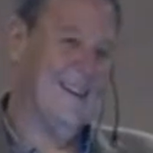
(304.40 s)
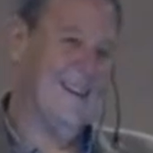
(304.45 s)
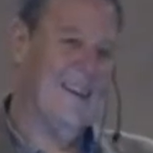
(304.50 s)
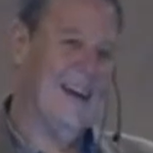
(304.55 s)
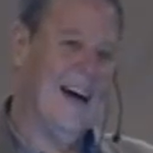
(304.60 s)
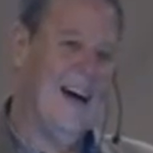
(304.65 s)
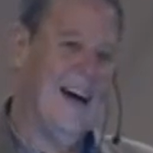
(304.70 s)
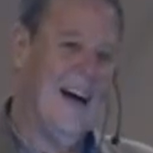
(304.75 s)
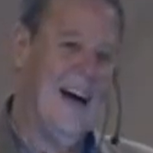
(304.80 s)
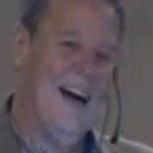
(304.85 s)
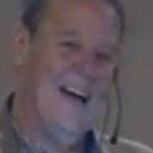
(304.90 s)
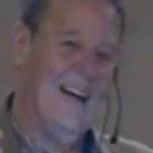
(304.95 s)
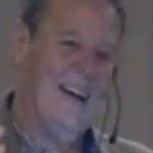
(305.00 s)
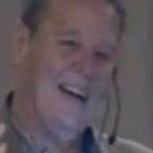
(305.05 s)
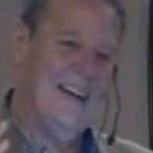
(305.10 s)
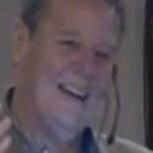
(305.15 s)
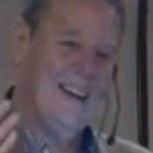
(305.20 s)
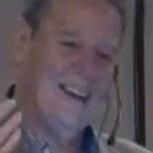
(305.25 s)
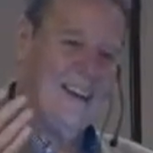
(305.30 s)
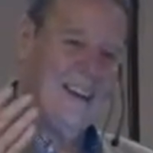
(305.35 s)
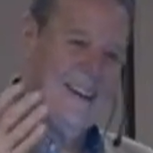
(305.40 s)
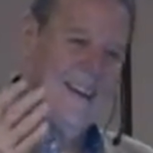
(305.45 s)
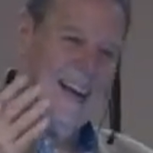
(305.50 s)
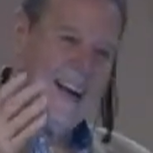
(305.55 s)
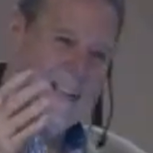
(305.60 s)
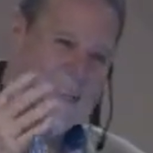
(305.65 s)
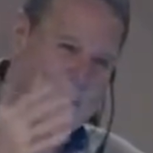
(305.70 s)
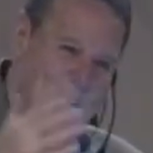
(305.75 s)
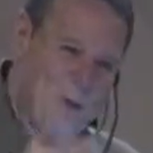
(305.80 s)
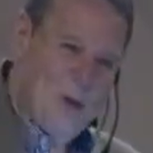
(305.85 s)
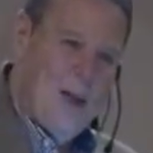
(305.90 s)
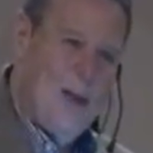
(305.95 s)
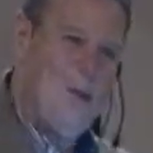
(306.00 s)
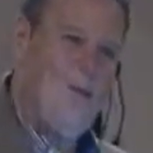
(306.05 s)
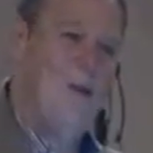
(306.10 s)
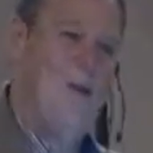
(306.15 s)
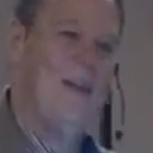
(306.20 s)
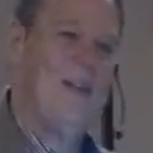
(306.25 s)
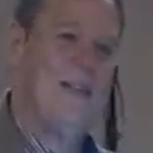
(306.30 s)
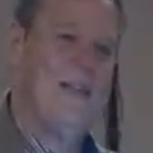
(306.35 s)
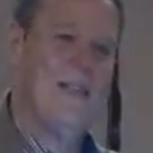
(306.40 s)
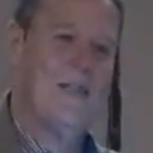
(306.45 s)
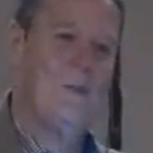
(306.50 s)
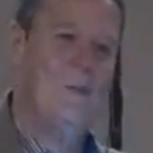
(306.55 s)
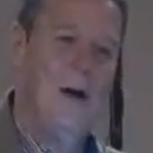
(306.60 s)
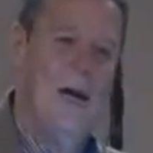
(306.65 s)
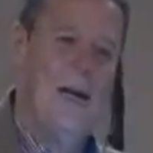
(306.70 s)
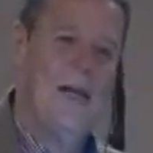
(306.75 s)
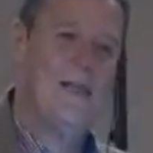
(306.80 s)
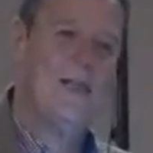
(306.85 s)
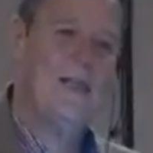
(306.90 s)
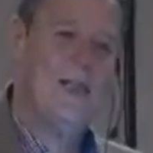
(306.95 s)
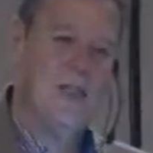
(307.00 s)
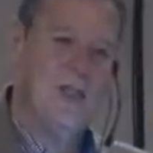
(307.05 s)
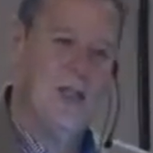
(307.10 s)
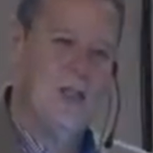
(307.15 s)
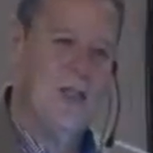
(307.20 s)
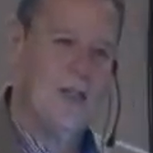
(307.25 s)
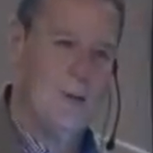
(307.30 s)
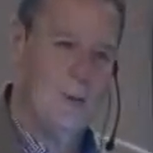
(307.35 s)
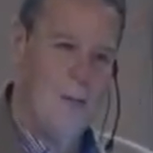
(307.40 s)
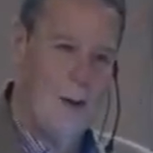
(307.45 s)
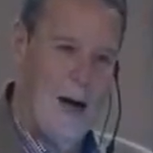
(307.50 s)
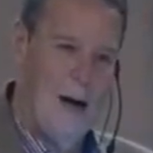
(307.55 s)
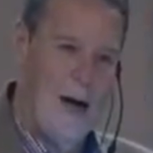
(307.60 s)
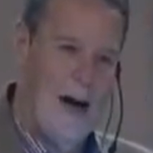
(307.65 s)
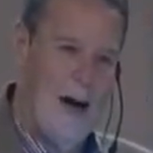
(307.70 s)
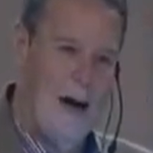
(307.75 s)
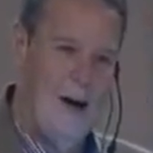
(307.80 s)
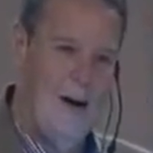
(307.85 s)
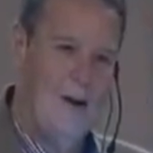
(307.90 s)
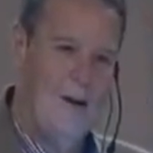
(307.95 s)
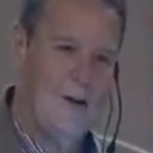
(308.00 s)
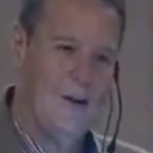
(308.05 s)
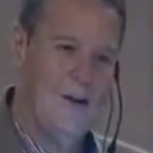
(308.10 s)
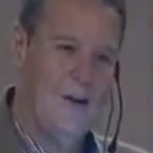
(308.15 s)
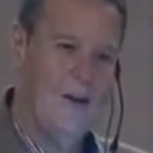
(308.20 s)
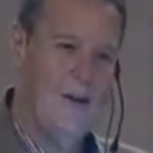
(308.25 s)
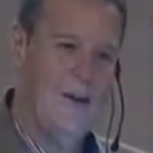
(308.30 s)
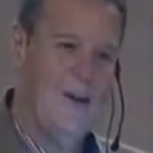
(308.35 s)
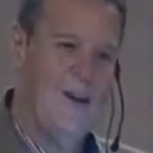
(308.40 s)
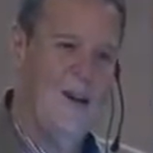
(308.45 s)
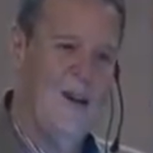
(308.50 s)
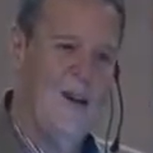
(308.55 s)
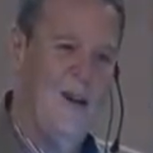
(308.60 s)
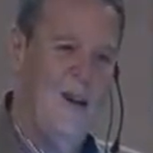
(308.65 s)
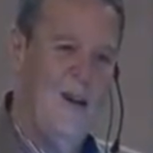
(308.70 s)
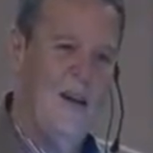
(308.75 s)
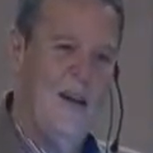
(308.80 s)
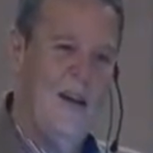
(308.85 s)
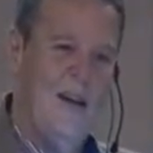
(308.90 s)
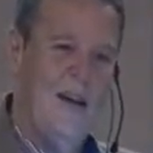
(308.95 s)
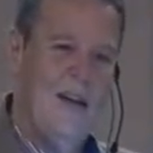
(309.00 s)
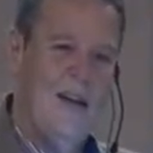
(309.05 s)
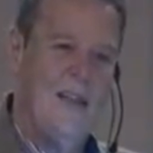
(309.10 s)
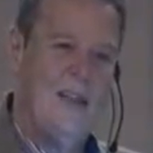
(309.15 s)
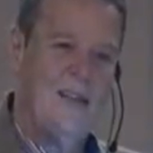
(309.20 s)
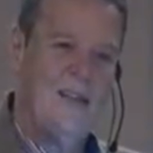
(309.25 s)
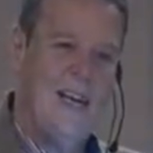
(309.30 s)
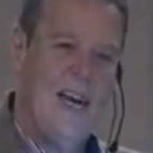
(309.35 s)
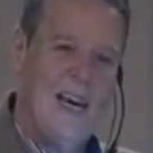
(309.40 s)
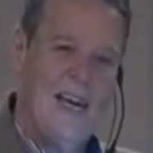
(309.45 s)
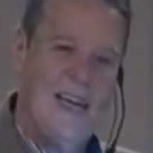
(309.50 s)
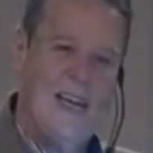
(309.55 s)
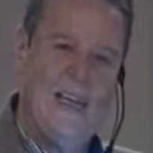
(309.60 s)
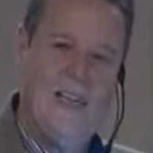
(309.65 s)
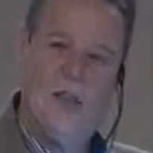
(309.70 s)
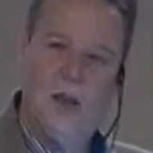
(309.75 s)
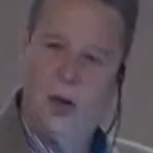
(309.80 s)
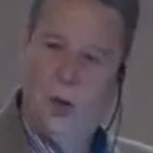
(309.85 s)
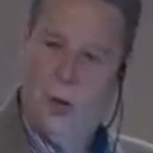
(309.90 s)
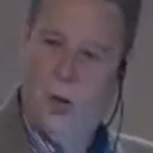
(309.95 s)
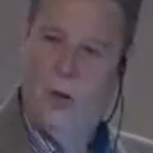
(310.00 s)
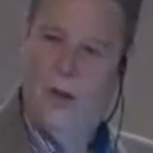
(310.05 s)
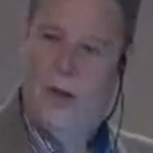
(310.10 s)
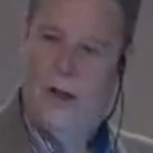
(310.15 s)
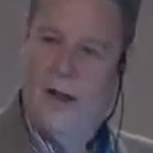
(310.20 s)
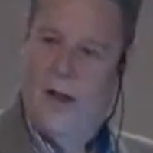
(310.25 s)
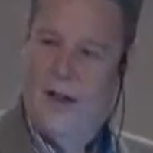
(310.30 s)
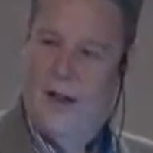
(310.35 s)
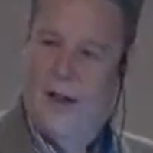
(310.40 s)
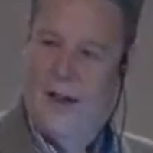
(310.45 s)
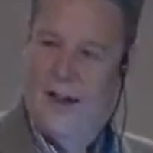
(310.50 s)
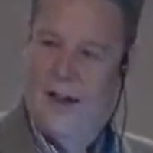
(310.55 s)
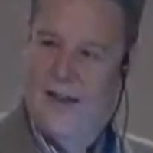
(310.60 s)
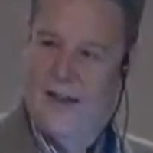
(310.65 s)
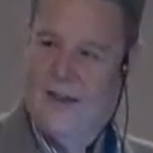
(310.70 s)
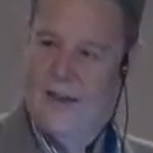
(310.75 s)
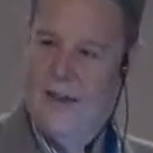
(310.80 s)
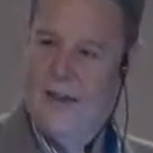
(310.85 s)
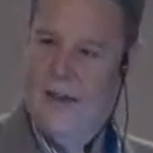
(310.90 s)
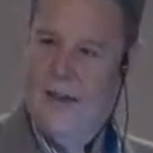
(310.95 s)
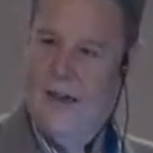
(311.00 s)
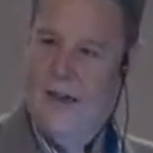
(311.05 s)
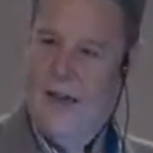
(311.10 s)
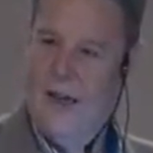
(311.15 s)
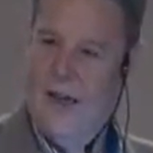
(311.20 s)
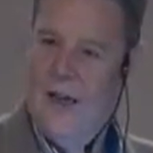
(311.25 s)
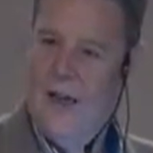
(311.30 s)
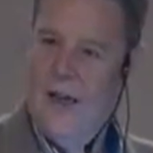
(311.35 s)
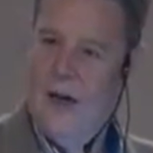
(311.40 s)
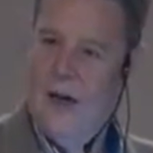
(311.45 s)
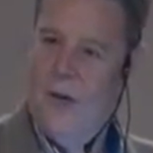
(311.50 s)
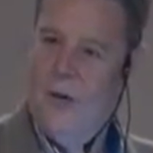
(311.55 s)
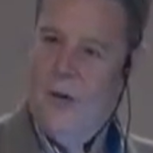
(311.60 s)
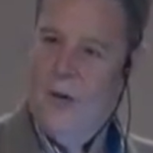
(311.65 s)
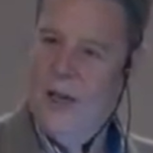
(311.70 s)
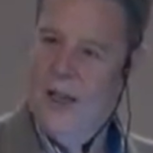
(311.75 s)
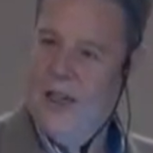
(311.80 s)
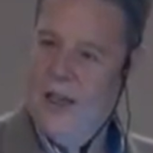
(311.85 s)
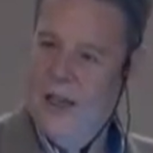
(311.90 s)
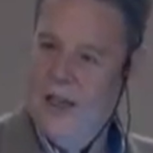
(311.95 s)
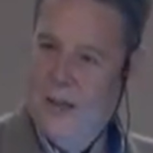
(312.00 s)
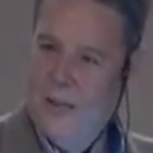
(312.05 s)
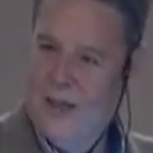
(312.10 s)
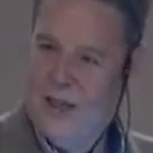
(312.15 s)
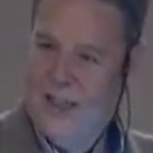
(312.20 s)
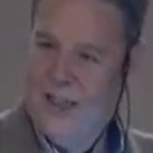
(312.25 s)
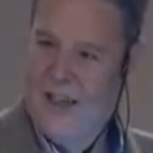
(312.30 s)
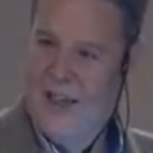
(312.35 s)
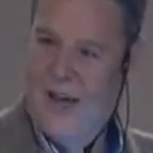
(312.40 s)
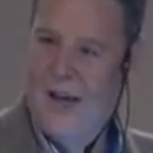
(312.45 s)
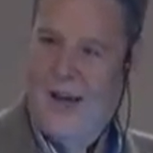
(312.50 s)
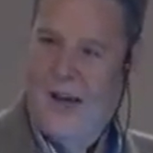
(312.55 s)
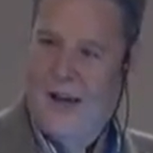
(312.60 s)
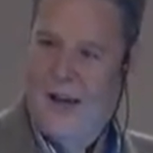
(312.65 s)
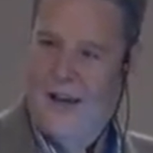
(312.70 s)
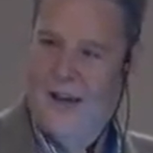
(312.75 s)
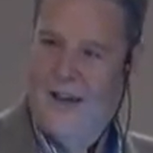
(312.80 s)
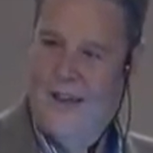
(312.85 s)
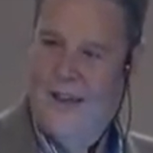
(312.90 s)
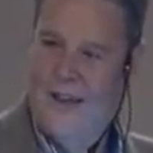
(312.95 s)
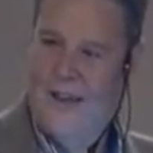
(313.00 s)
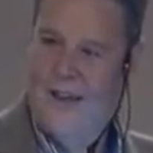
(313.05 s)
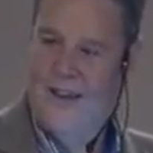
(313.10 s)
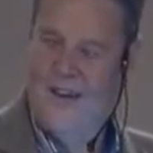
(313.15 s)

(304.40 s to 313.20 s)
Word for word: uh, that's really what this message is about, is taking shortcuts when it comes to God.